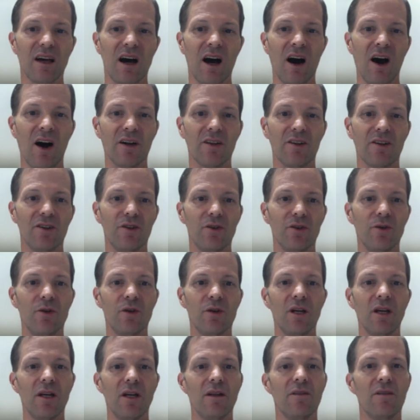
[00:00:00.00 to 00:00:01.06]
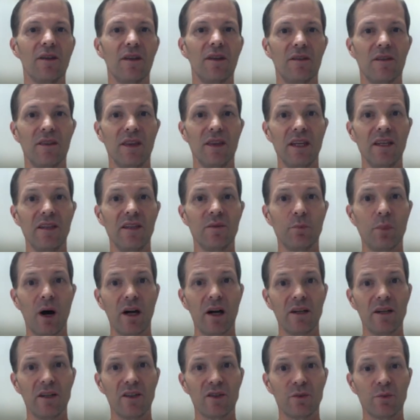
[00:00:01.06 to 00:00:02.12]
argue that these
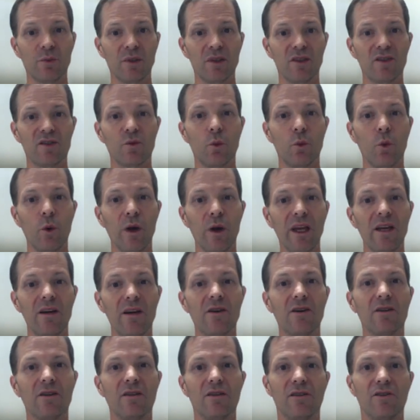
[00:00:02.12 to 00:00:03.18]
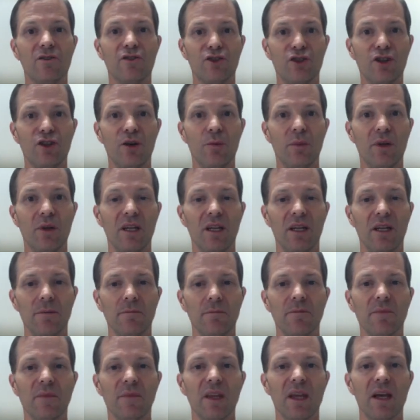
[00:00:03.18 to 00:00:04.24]
punishments weakened Germany
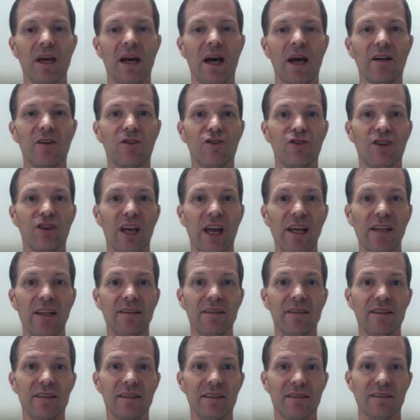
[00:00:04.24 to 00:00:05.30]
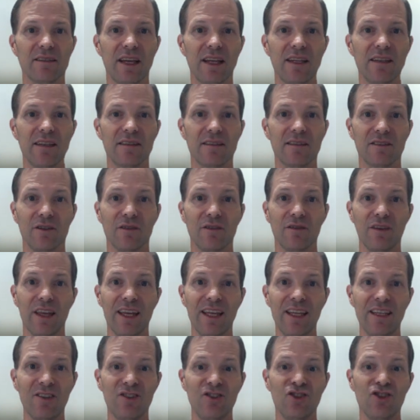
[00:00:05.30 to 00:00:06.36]
and created a sense of
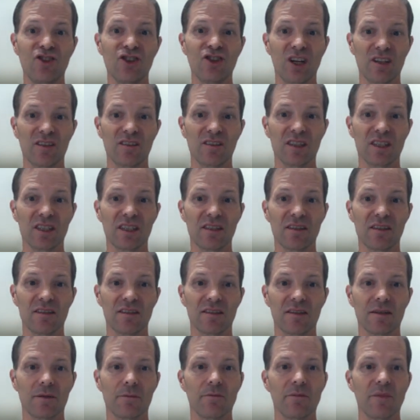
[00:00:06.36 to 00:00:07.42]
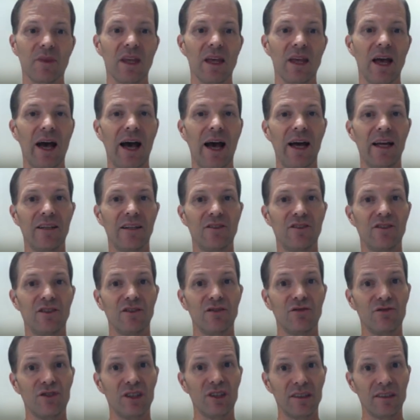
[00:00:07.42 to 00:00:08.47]
injustice and
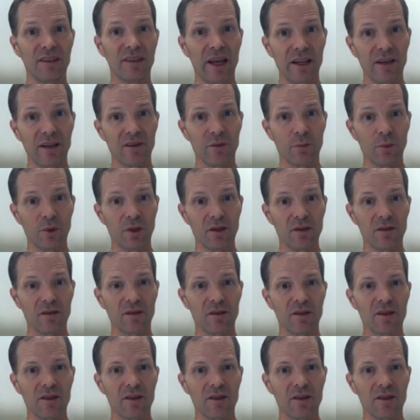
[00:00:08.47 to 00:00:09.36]
resentment